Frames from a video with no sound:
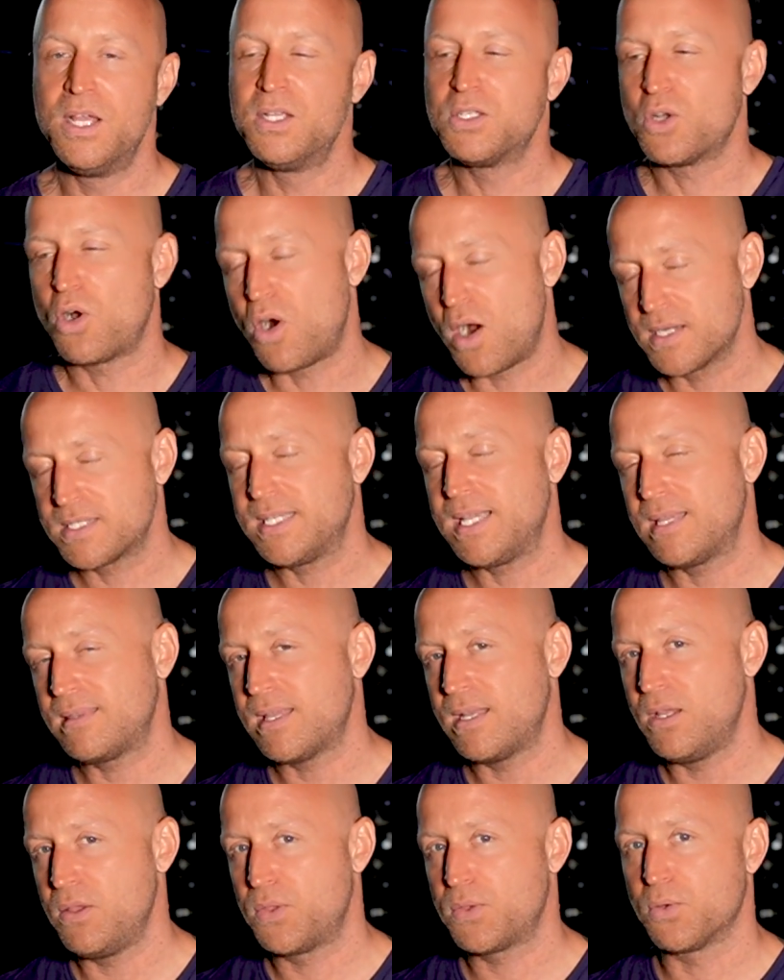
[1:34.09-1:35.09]
It's hard to get
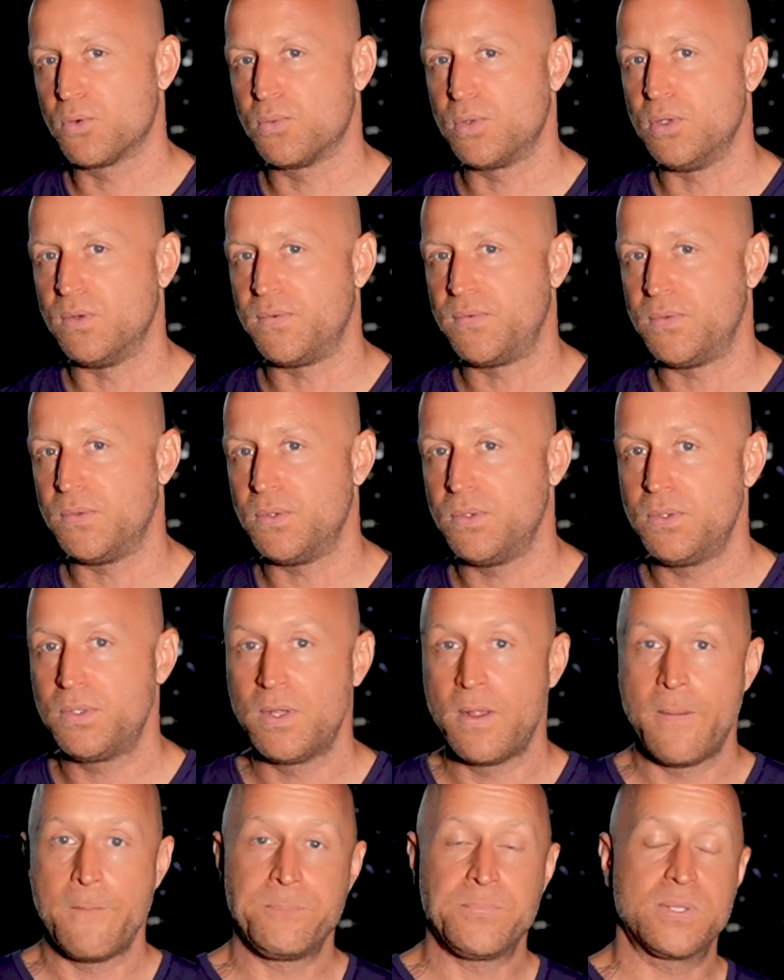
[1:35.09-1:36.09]
that in through real
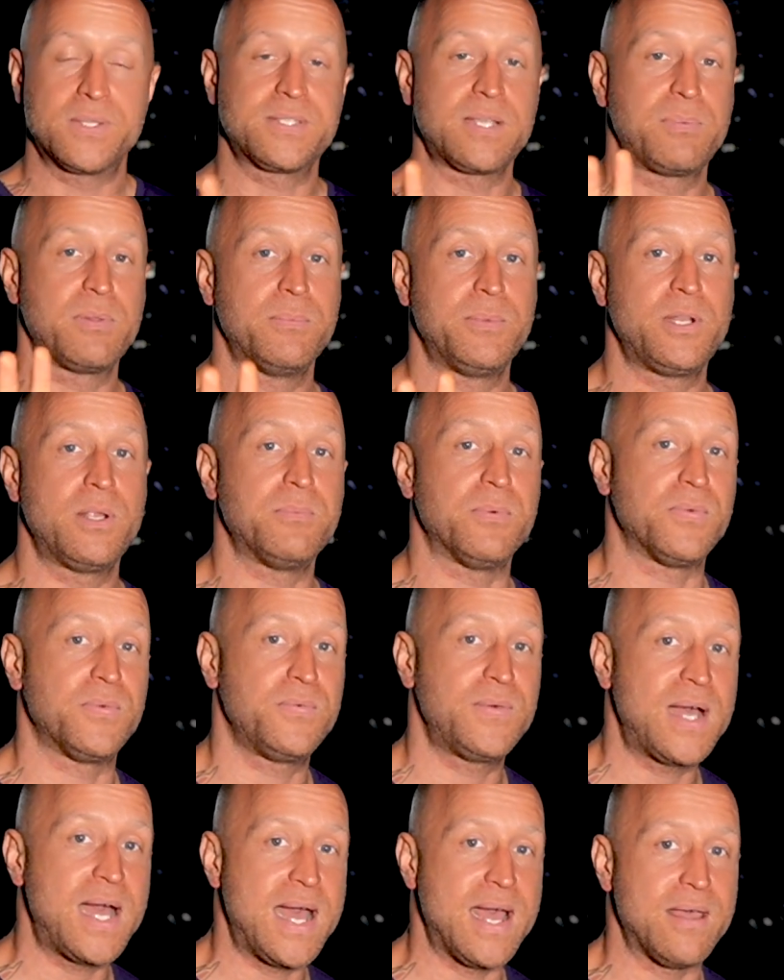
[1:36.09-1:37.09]
food. Supplement number
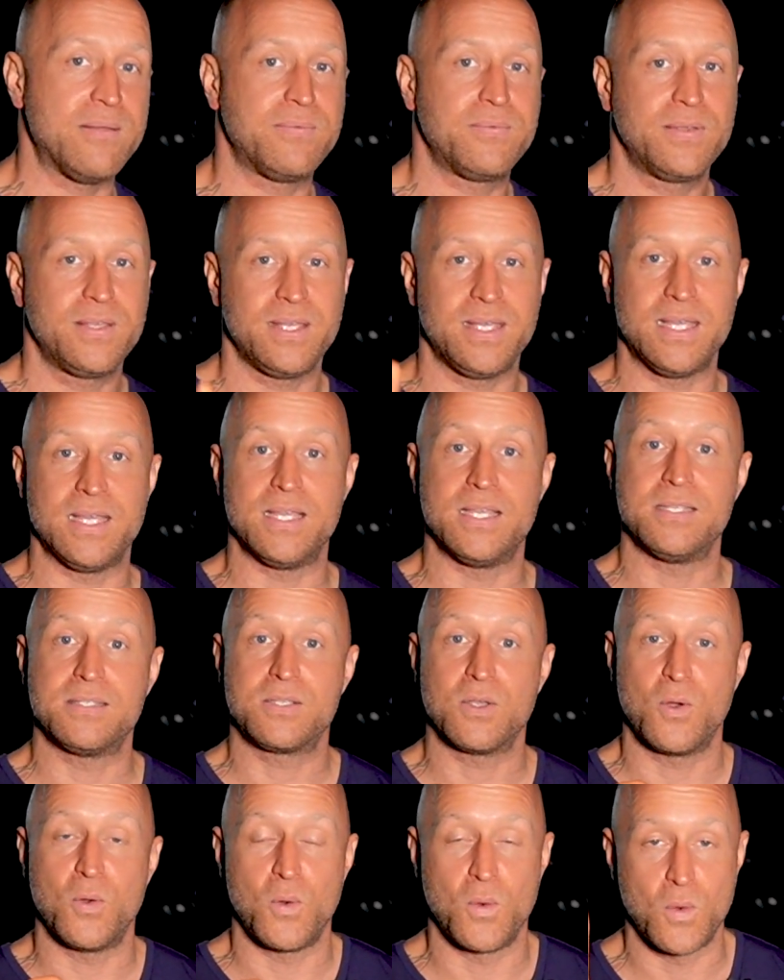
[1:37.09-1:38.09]
five
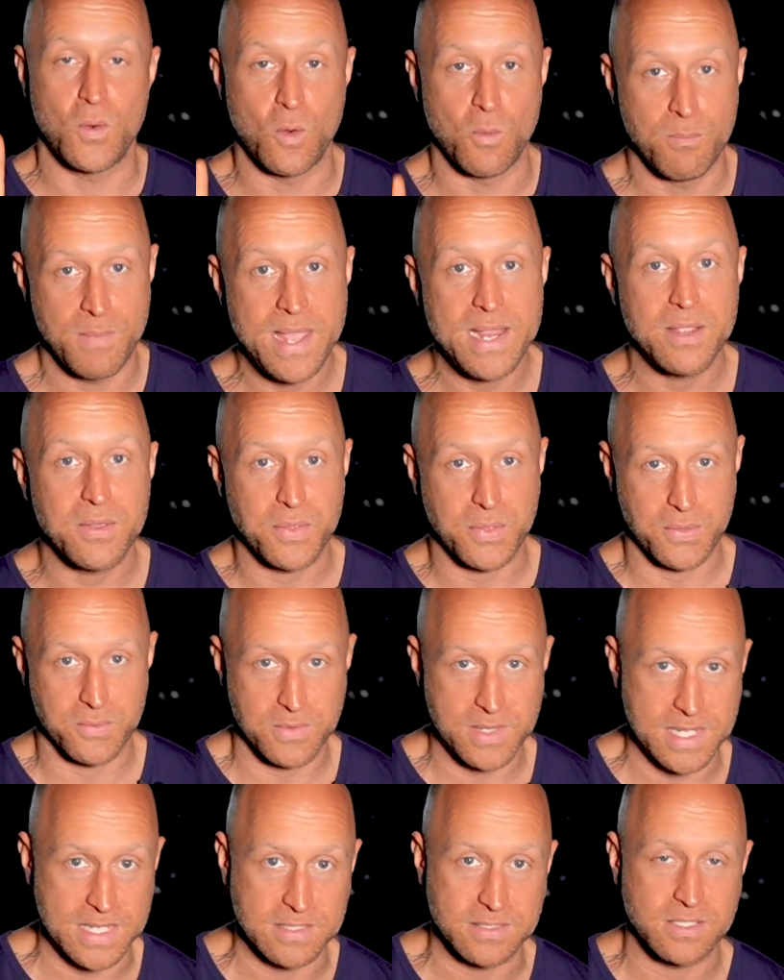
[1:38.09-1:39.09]
is
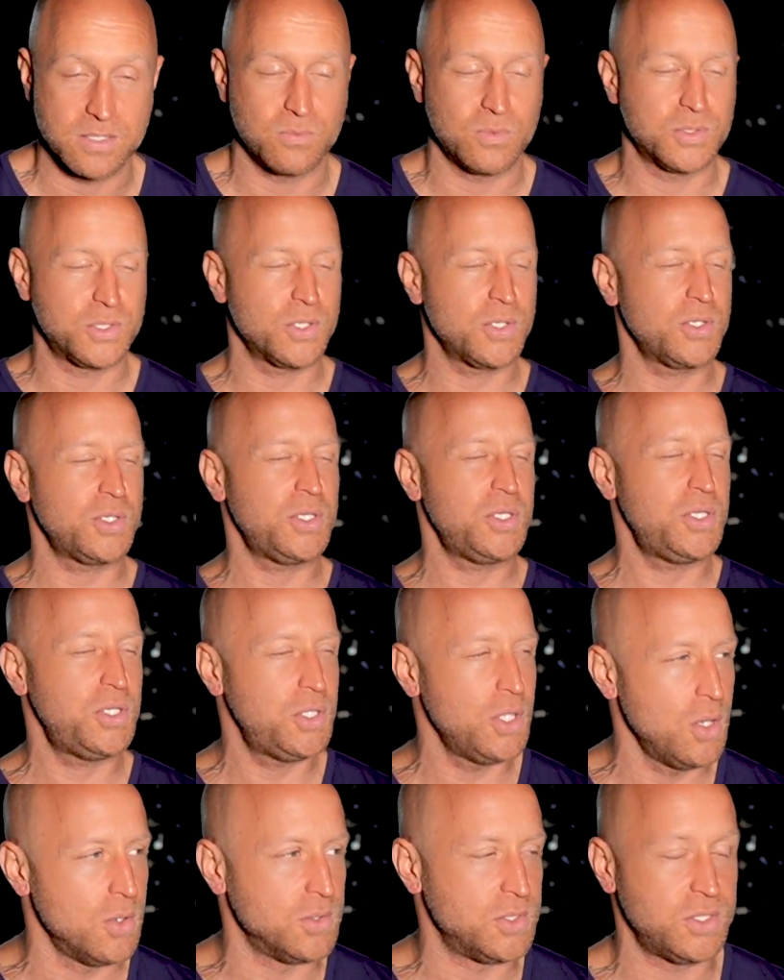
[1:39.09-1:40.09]
omega-3s, which are
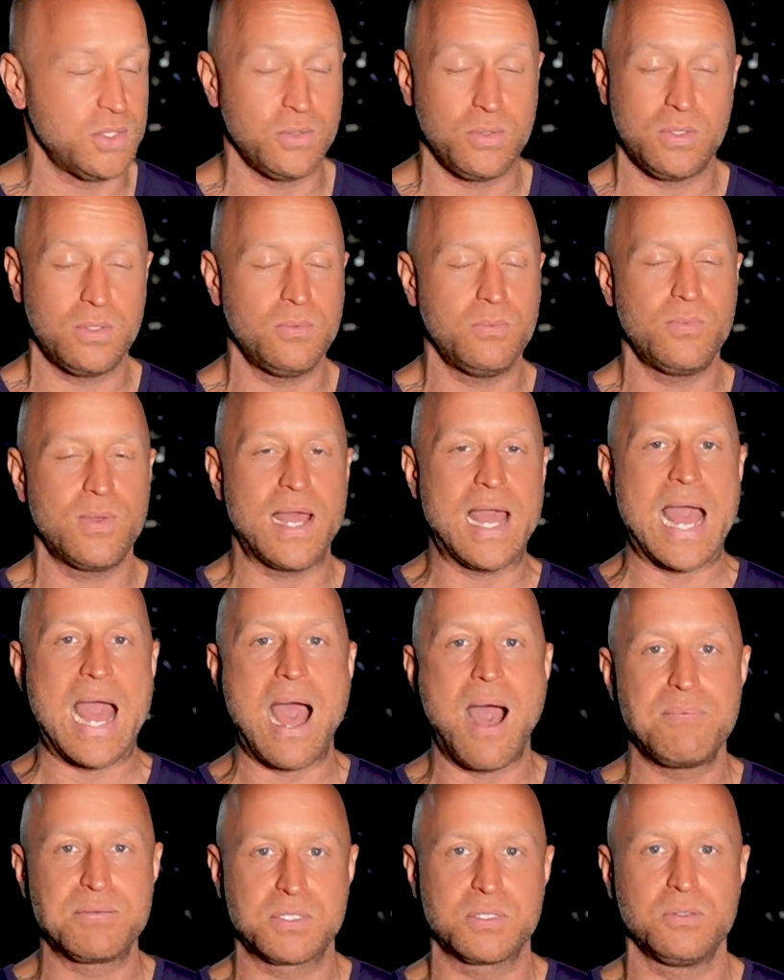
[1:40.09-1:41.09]
huge. You
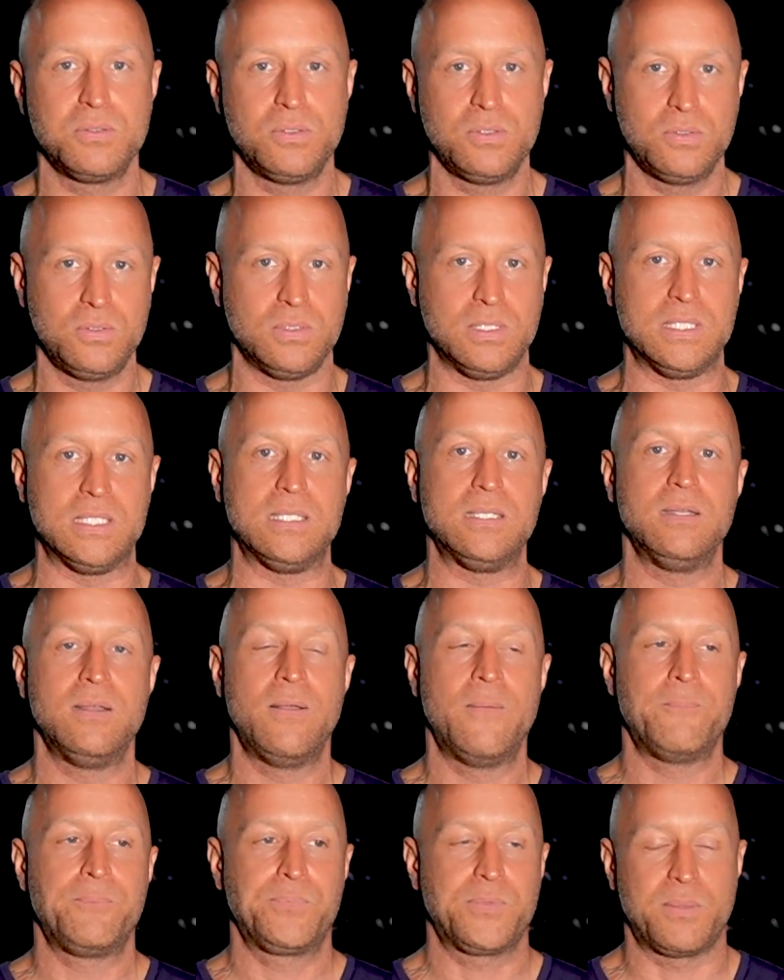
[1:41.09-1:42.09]
absolutely
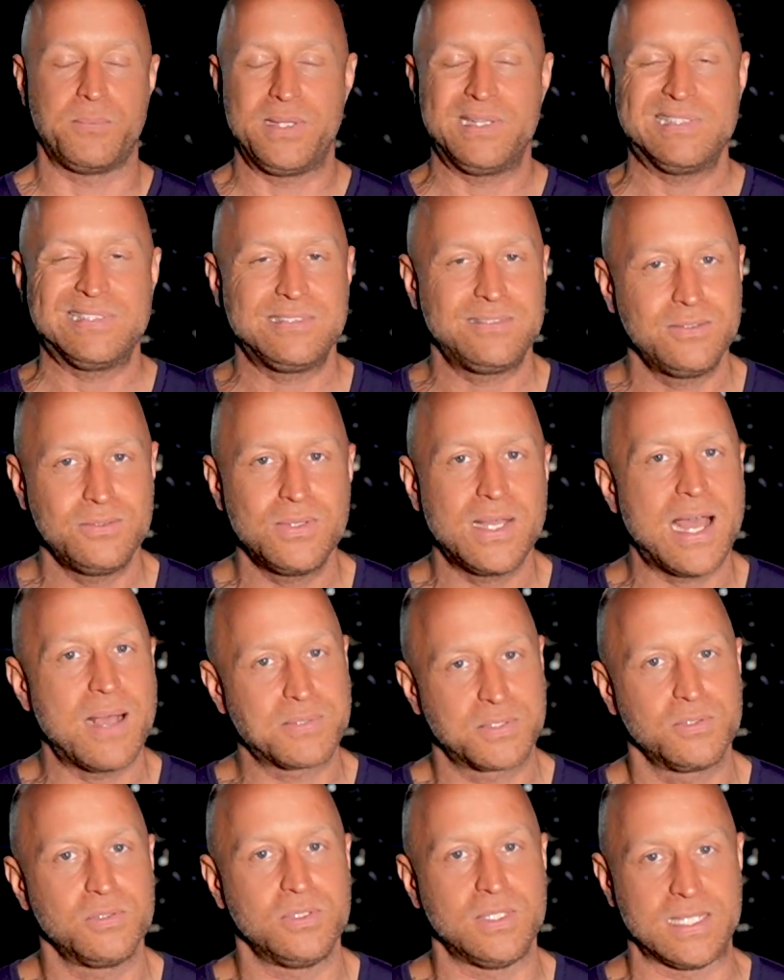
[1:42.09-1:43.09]

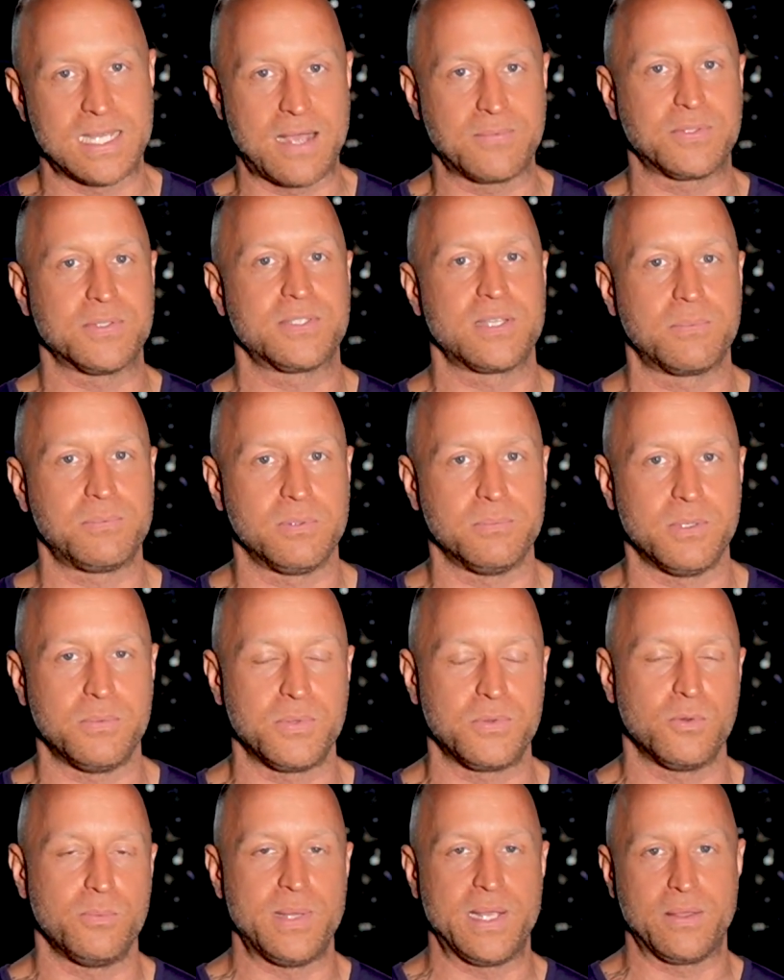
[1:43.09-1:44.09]
have to supplement
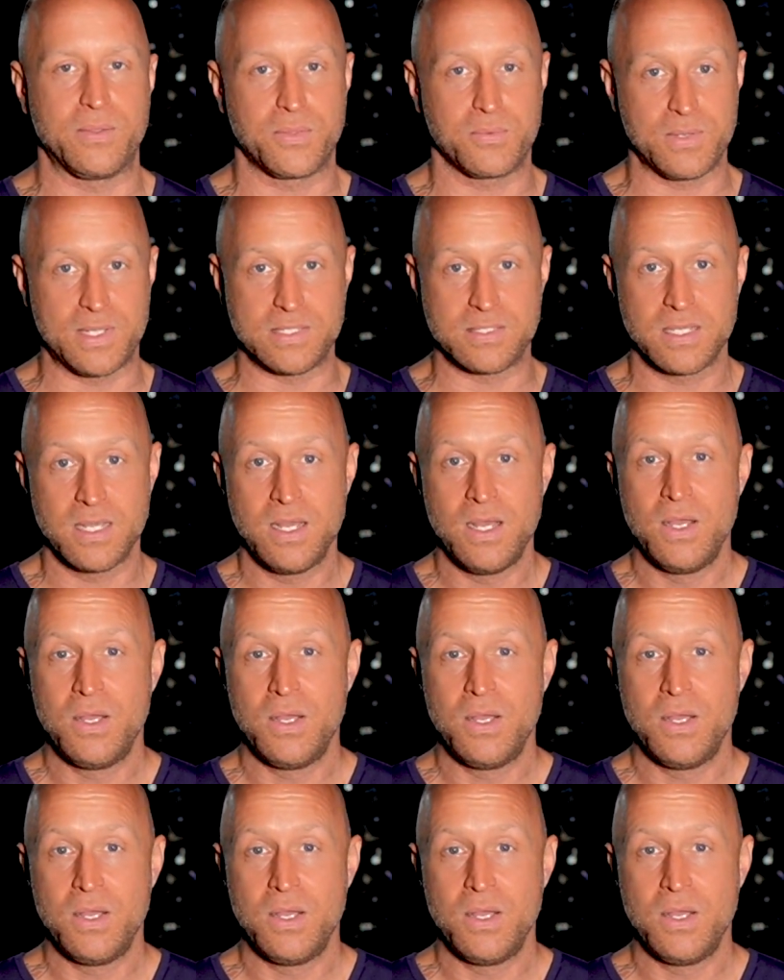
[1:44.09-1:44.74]
with omega-3s.